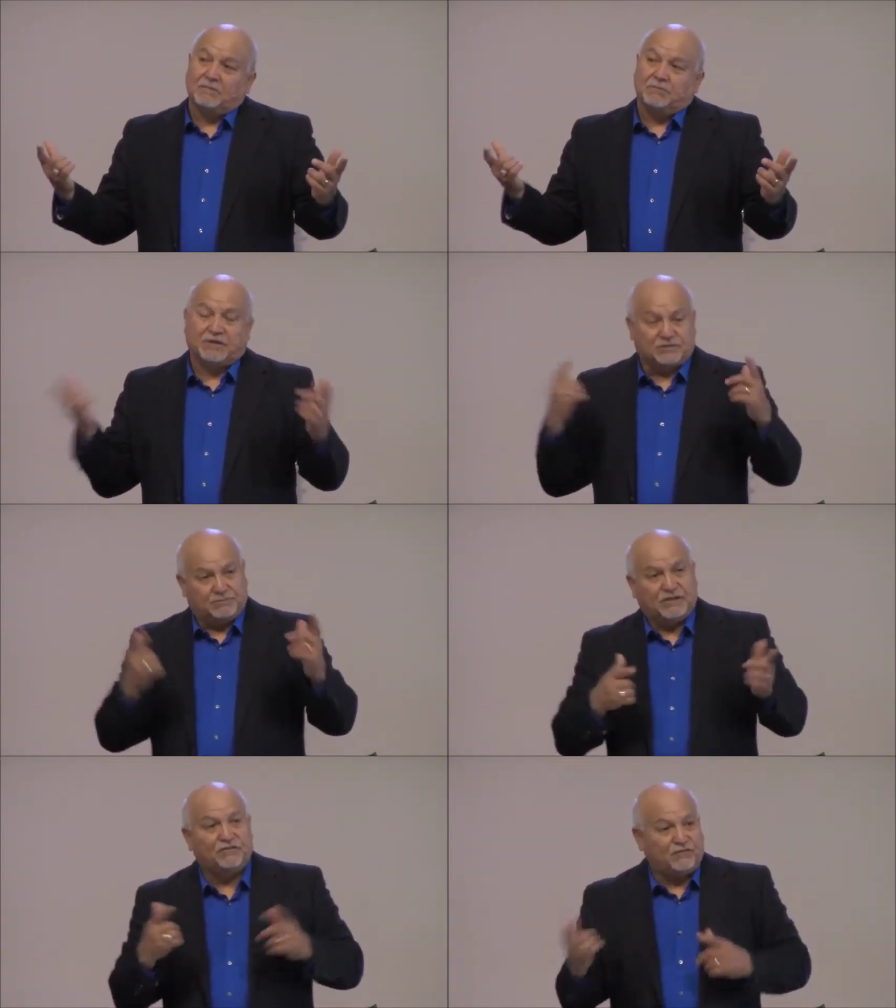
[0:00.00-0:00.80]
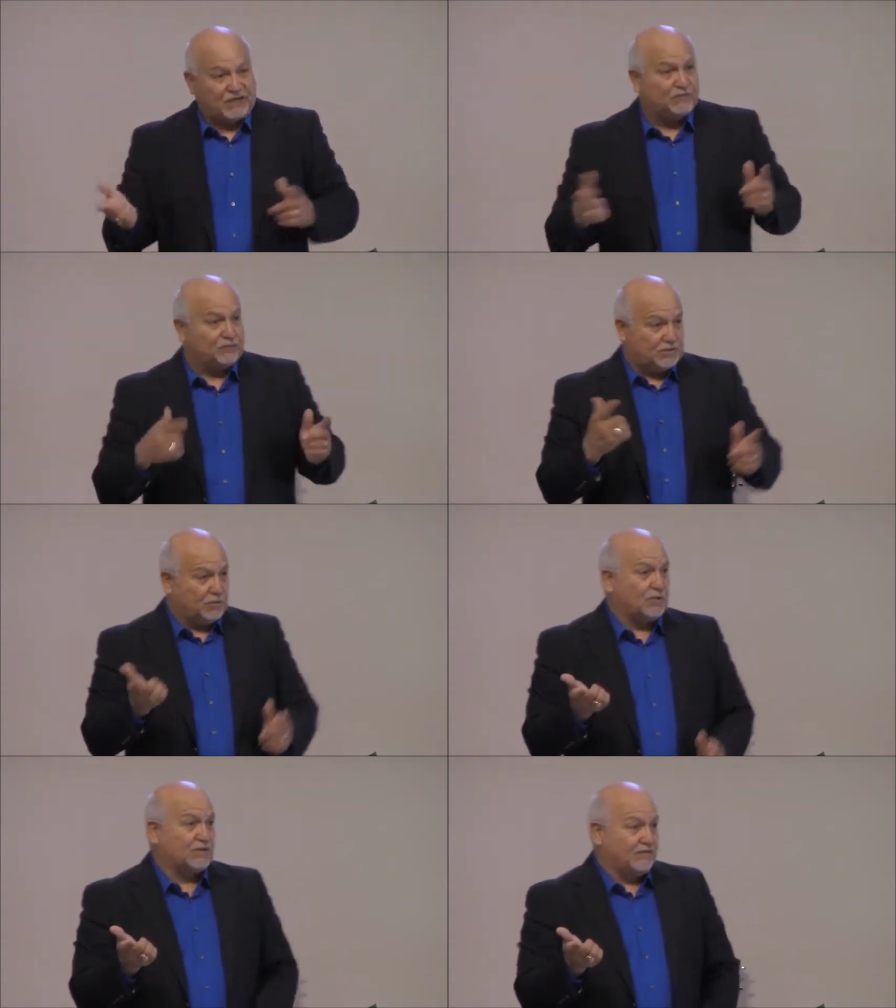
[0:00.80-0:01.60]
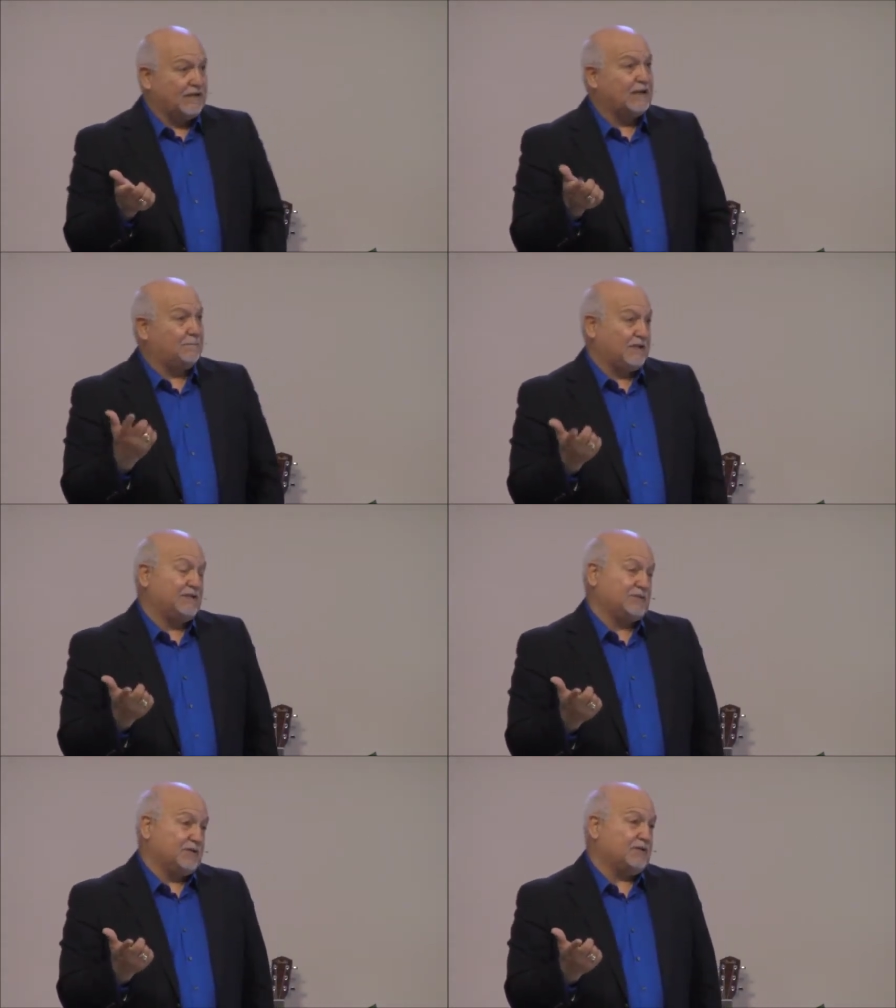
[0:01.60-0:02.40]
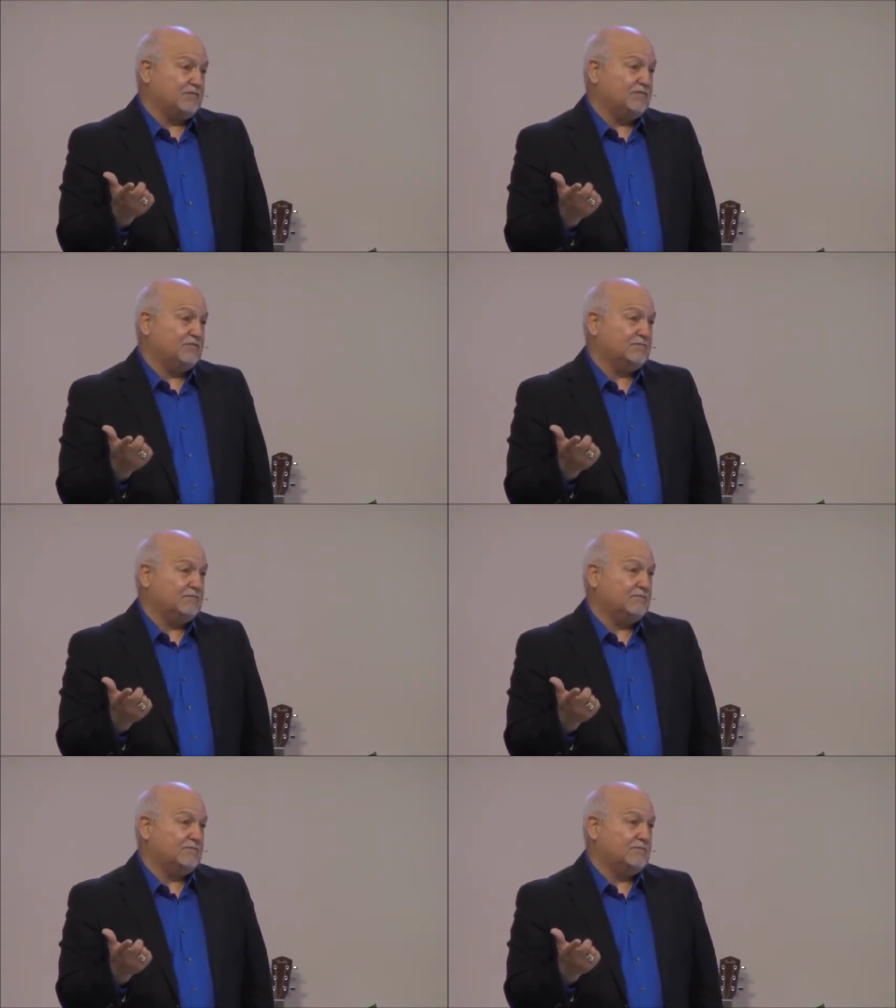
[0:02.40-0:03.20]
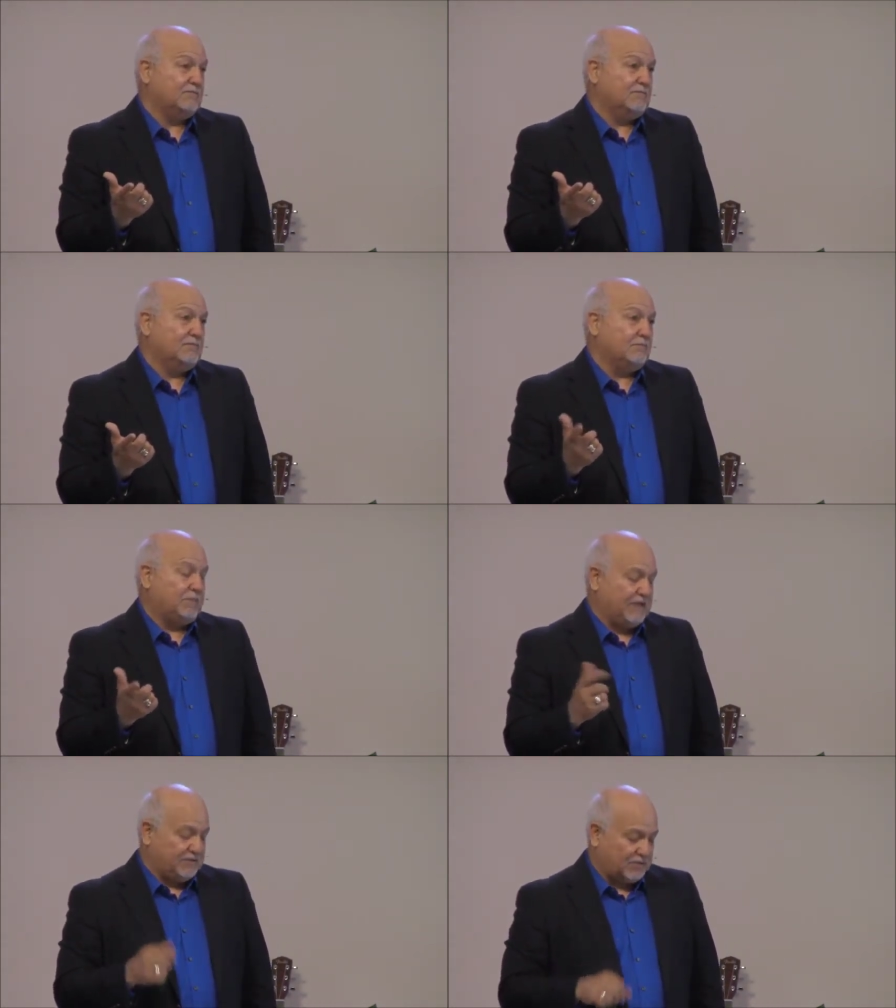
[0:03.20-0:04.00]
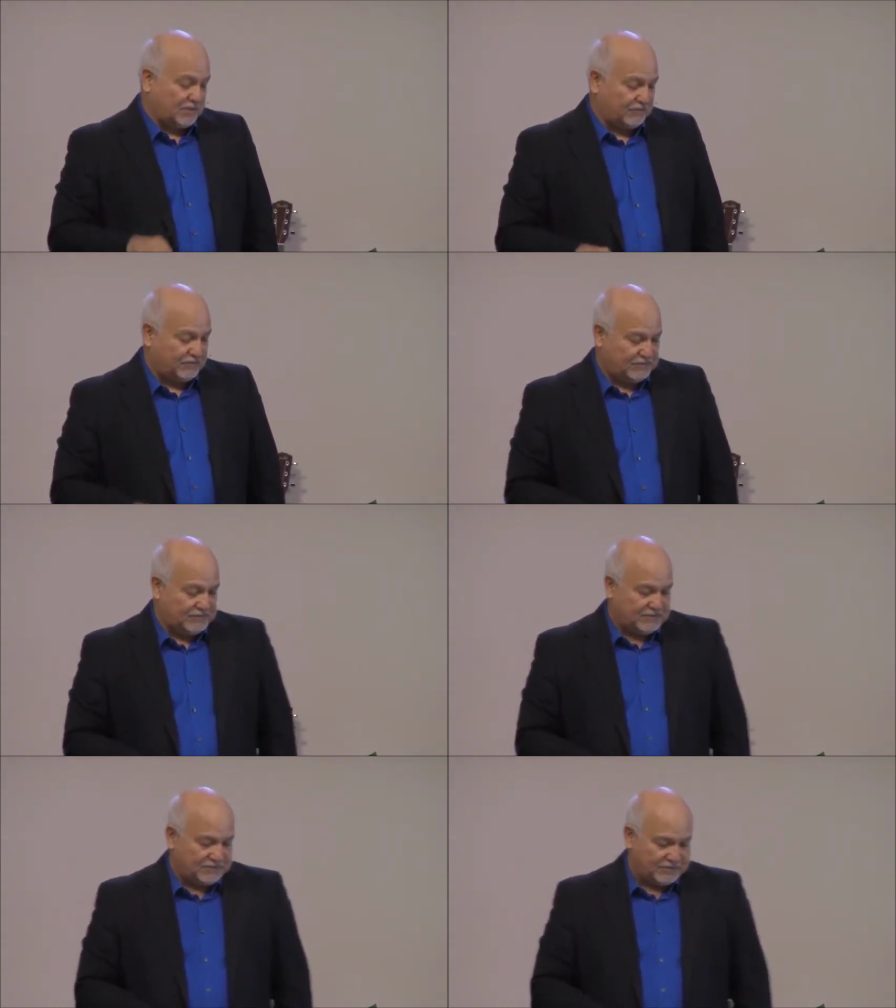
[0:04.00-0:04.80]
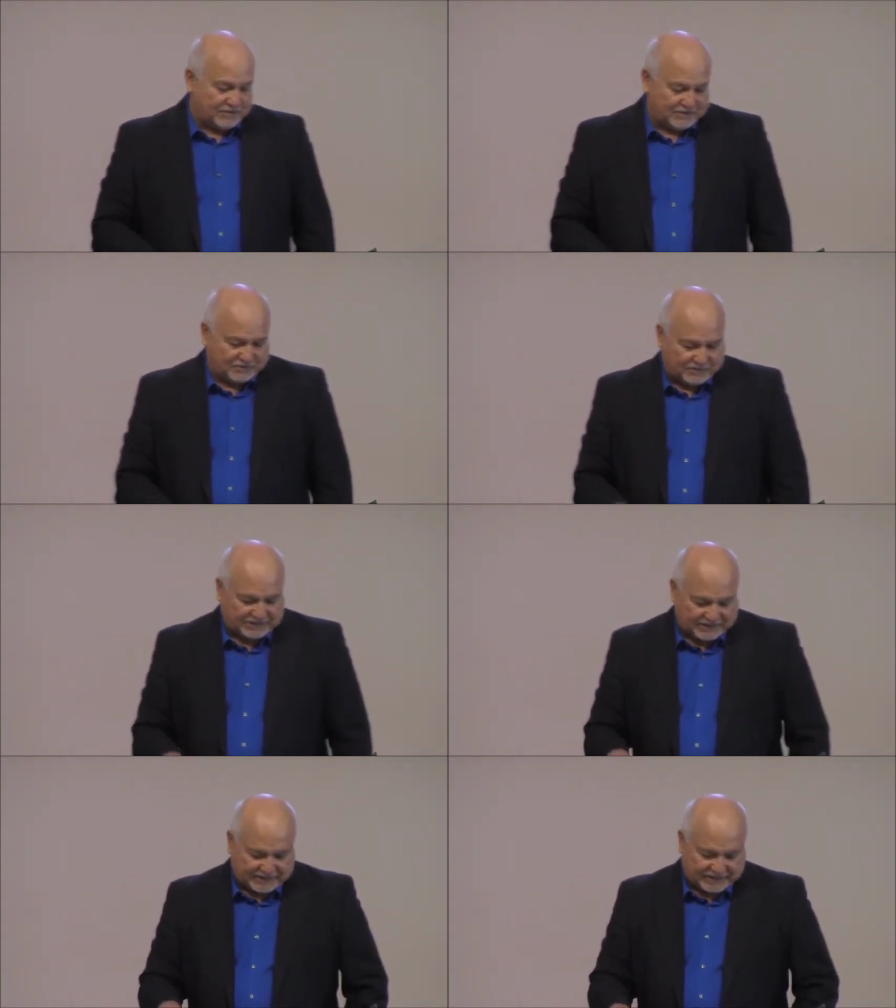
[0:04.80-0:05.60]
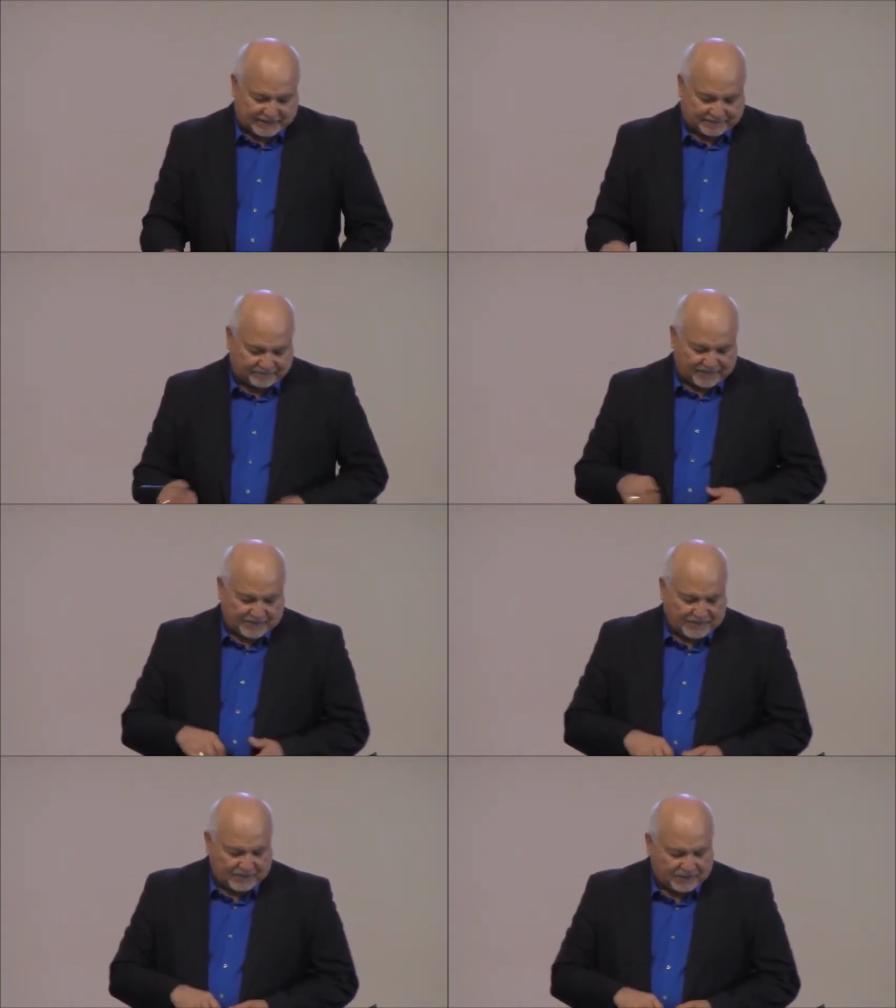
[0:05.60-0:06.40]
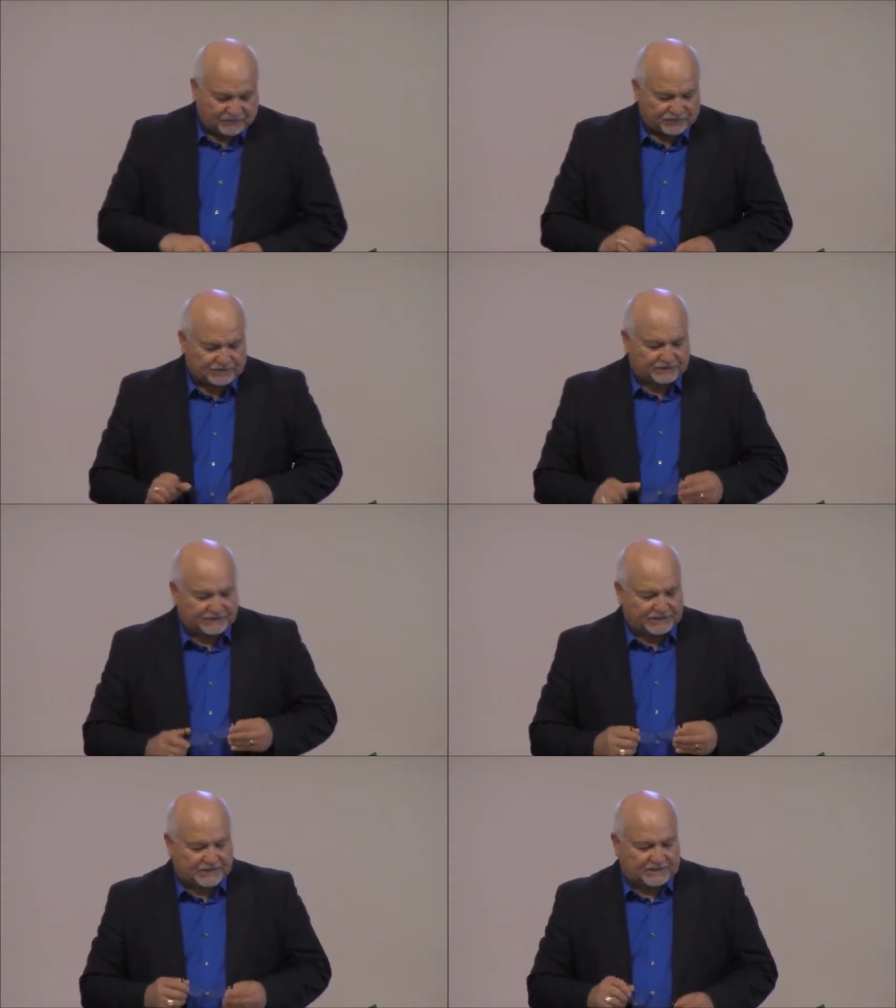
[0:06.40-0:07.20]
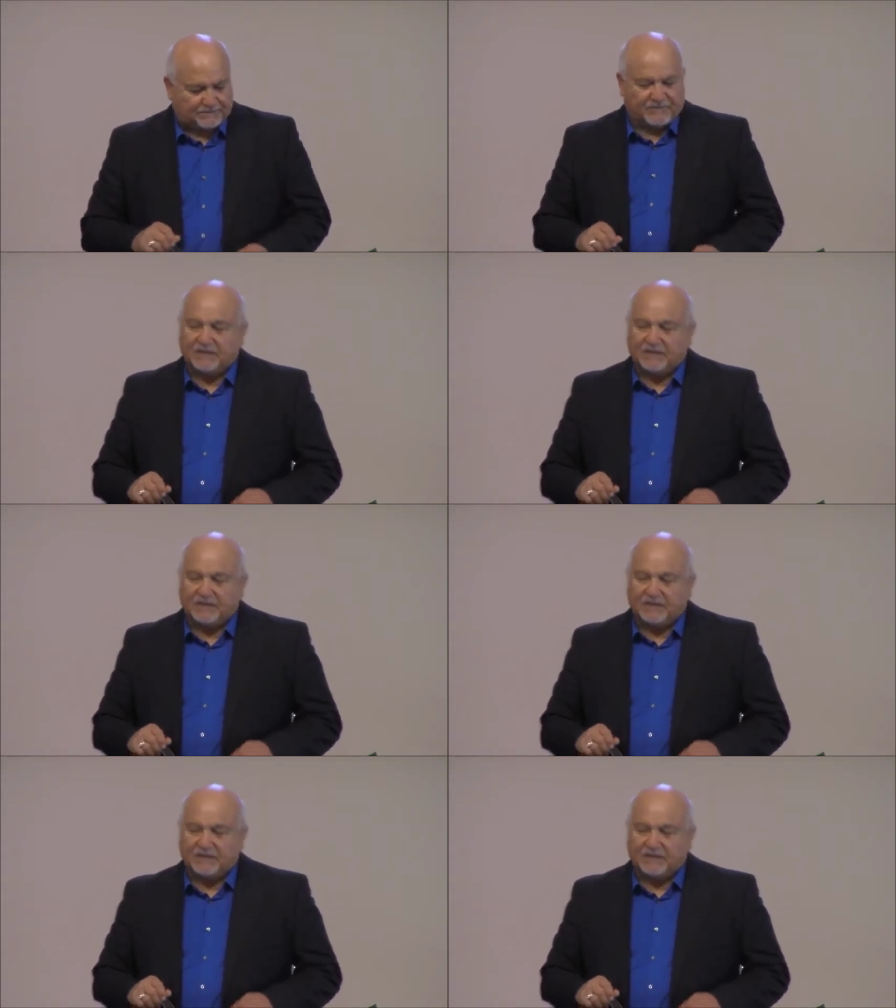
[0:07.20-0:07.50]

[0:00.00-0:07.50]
Because being faithful to the work of God pays off. Pays off. Look what he's saying again in verse 17.